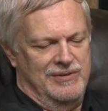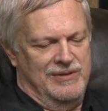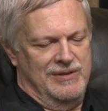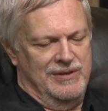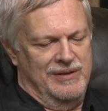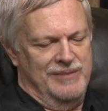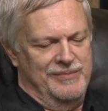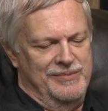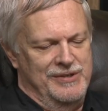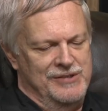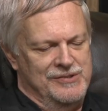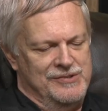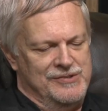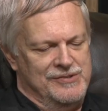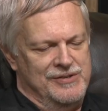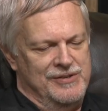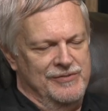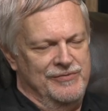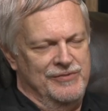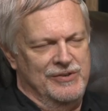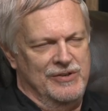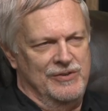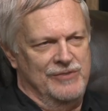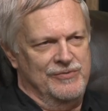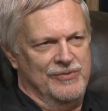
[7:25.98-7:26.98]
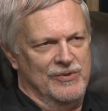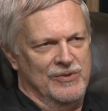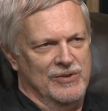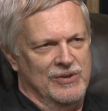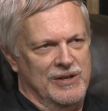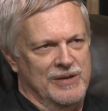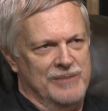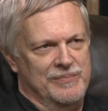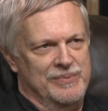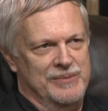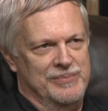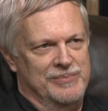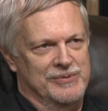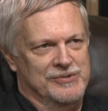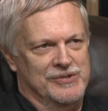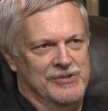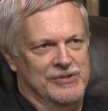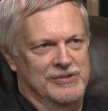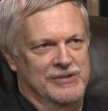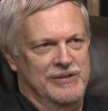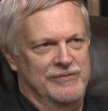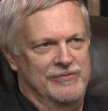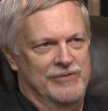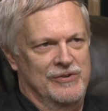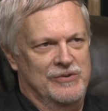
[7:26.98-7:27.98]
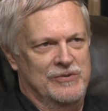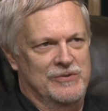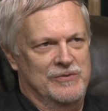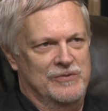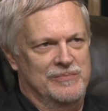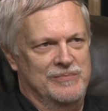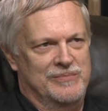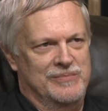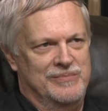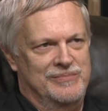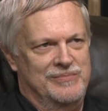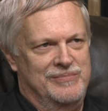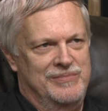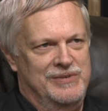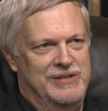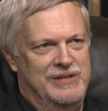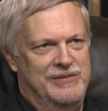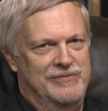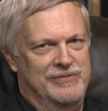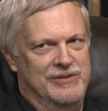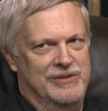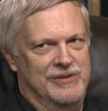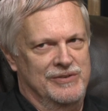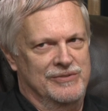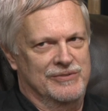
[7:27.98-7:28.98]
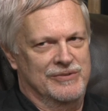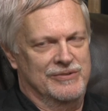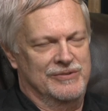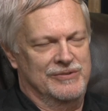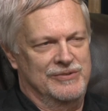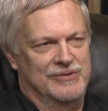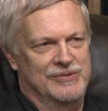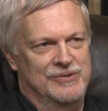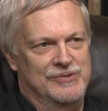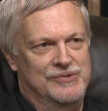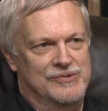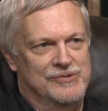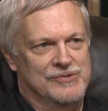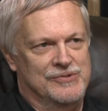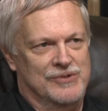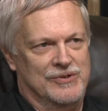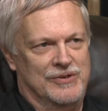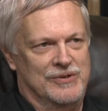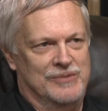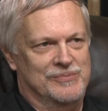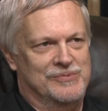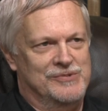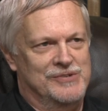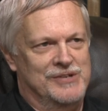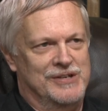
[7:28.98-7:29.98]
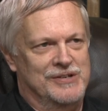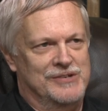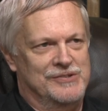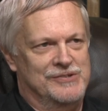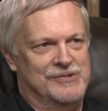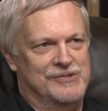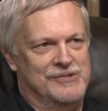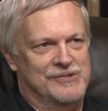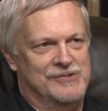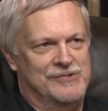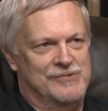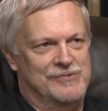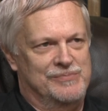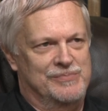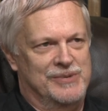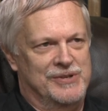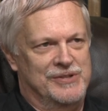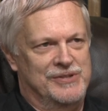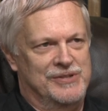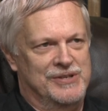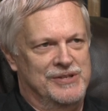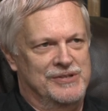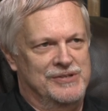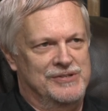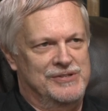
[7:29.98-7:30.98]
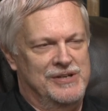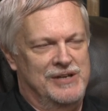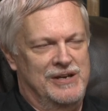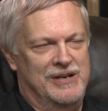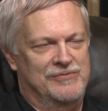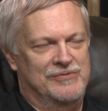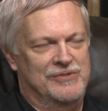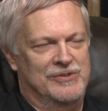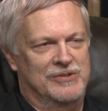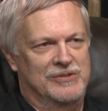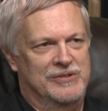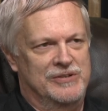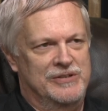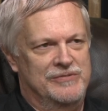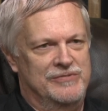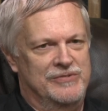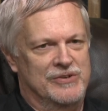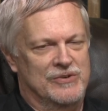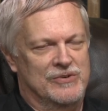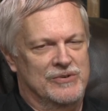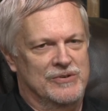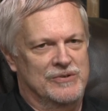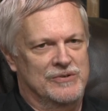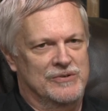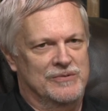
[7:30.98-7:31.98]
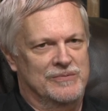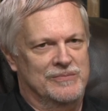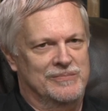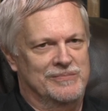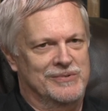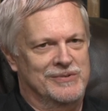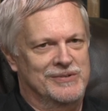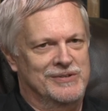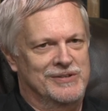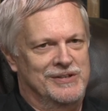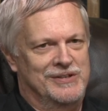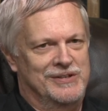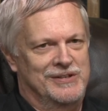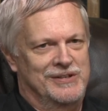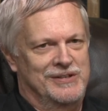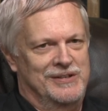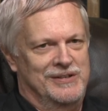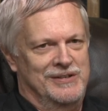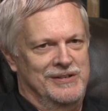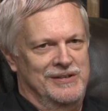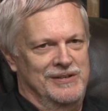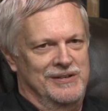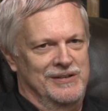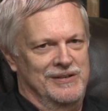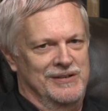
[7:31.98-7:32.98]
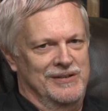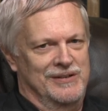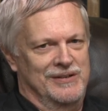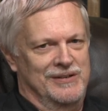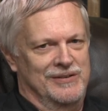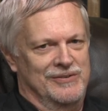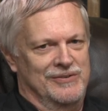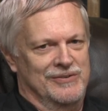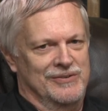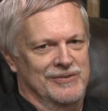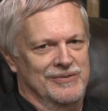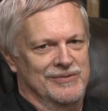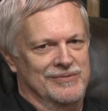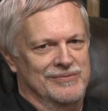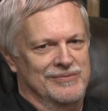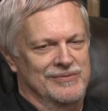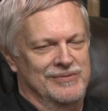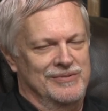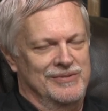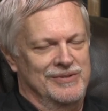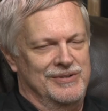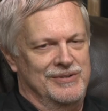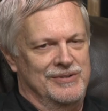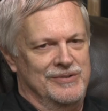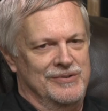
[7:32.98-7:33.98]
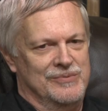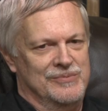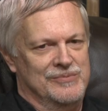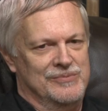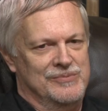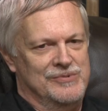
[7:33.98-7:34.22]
I mean, it's difficult for a lot of people to leave home even under good circumstances, but then to have to leave your home under you know